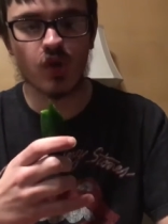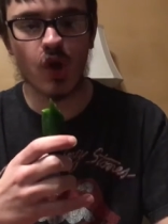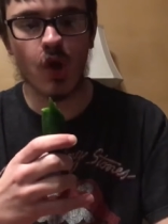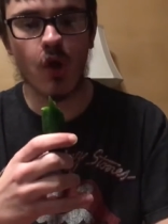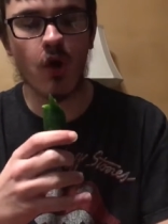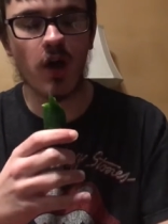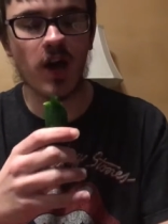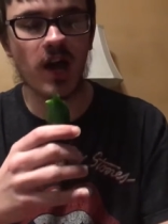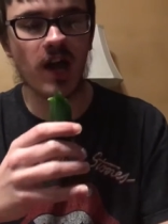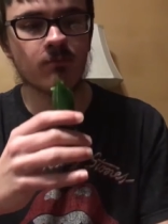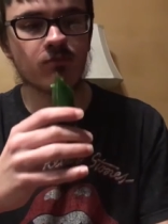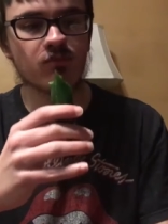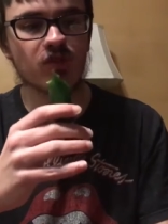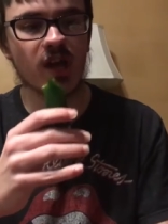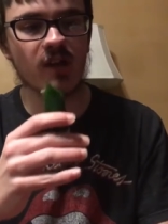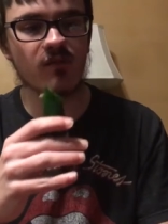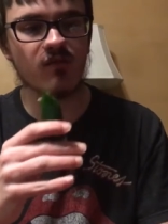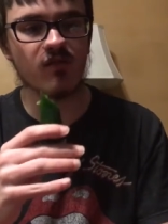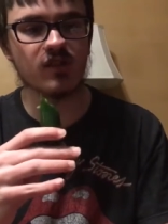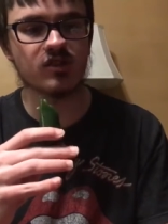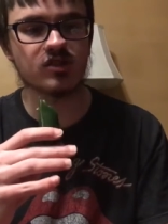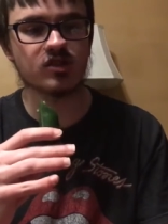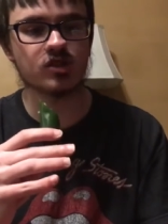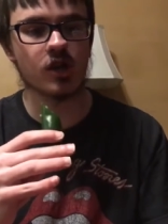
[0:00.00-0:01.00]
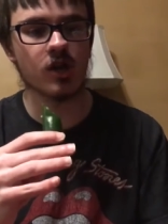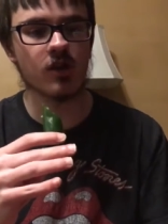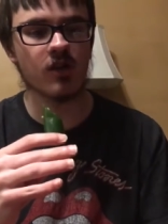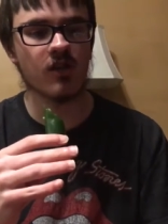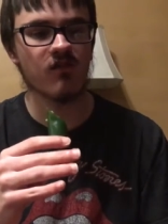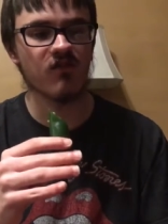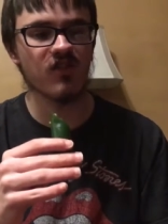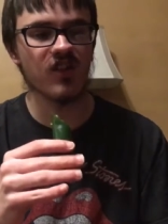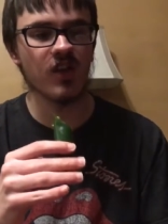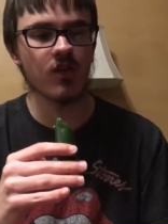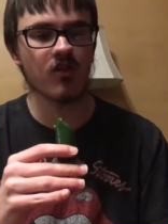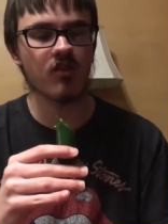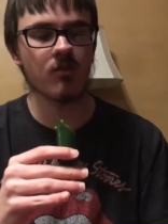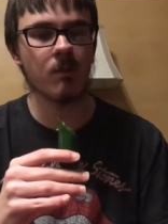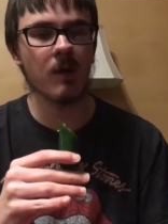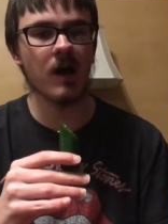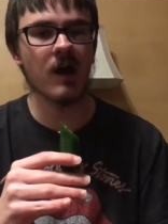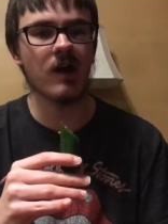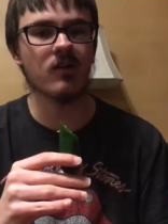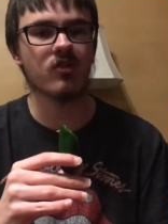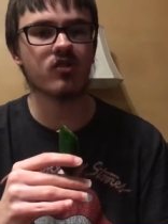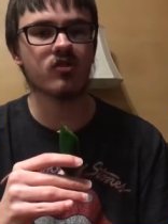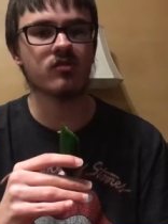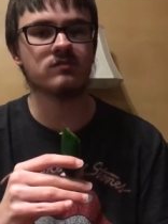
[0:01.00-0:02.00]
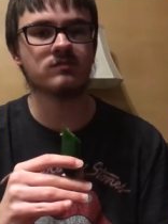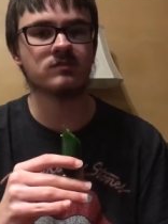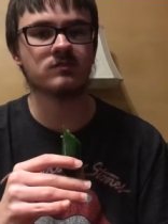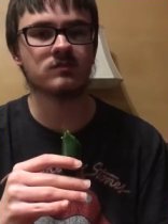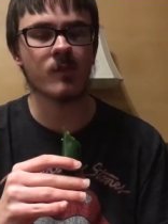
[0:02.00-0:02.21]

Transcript: Oh yeah, I'm definitely starting to feel the spice.